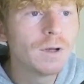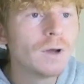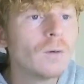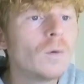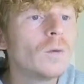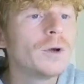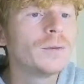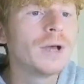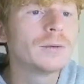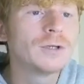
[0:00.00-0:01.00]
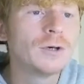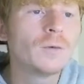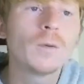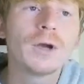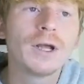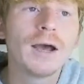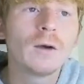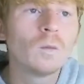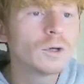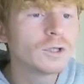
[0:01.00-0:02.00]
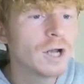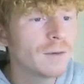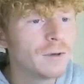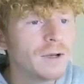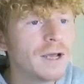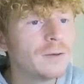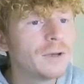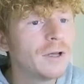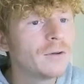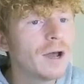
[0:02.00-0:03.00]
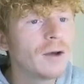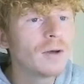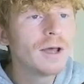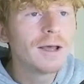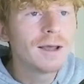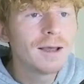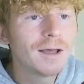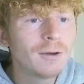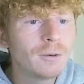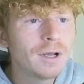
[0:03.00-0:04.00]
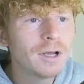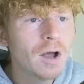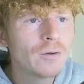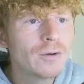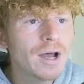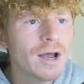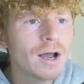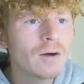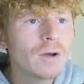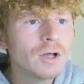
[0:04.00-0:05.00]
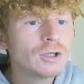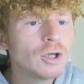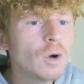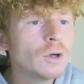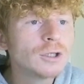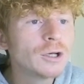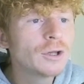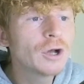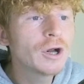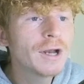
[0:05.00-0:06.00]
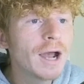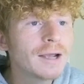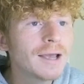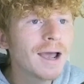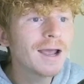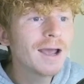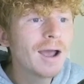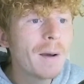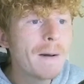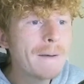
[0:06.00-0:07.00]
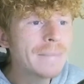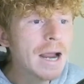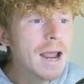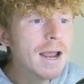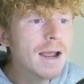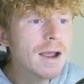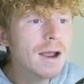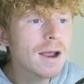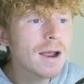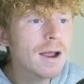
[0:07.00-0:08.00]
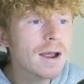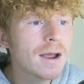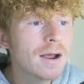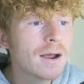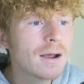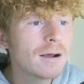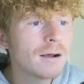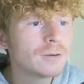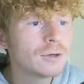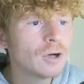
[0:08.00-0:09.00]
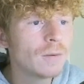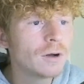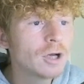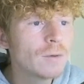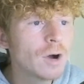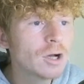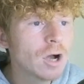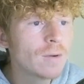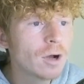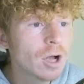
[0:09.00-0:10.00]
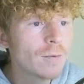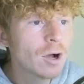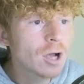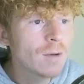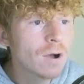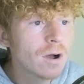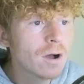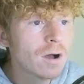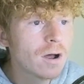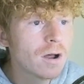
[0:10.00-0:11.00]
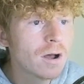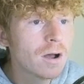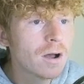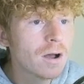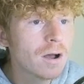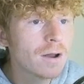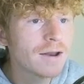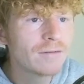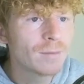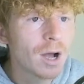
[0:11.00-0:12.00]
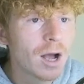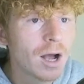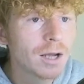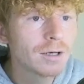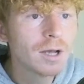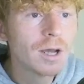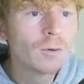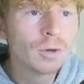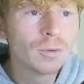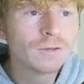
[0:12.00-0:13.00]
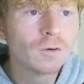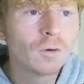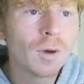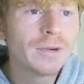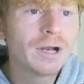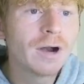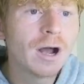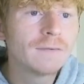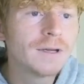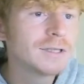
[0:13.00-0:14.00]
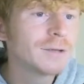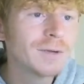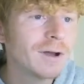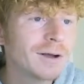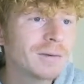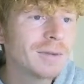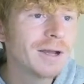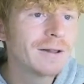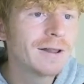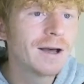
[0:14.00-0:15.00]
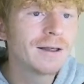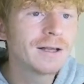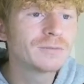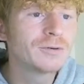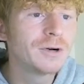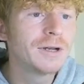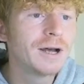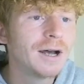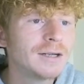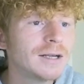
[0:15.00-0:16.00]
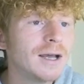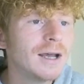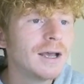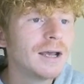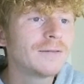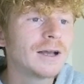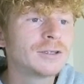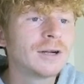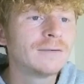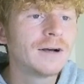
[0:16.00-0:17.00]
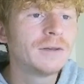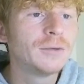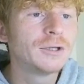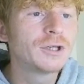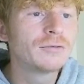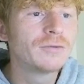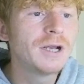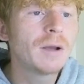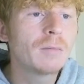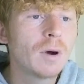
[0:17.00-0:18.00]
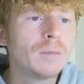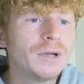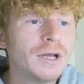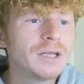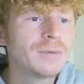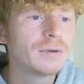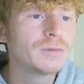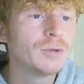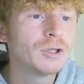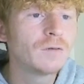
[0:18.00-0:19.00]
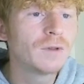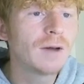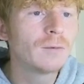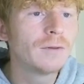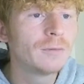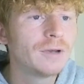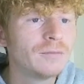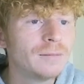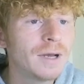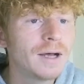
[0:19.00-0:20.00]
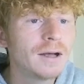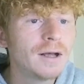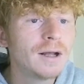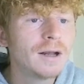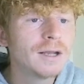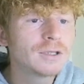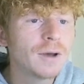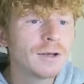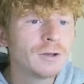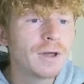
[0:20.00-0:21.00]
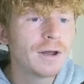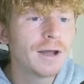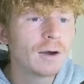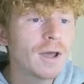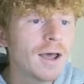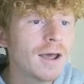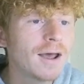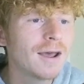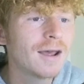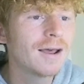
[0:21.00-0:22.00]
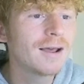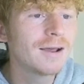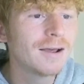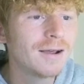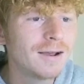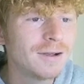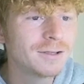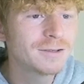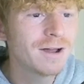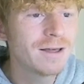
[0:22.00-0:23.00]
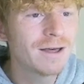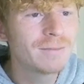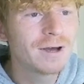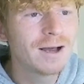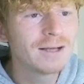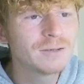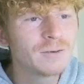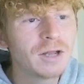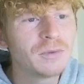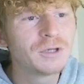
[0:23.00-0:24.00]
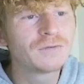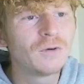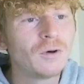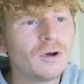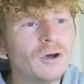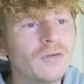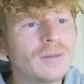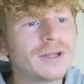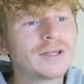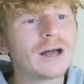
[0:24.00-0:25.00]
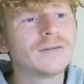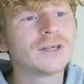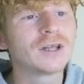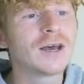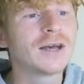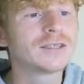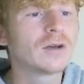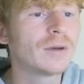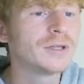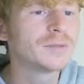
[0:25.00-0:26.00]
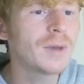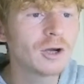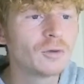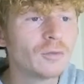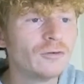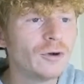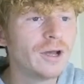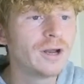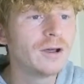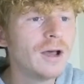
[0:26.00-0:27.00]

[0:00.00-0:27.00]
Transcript: what we're going to be able to do, what we're going to get, and what's going to happen. Here we go now. Here we go now. 239k. bam! Come on, come on, come on, come on, come on. Never mind. We're going to move four Bombardier out of it, so we can't complain at that. That's pretty nice. If I can try and find the merge 3 Bombardier to be able to merge off with that one, that'll be even better. Let's go ahead and do that now. Hey, just like that, my guys. I'm getting the merge 4 Earth Elemental out of it, so that is our damage back up and running.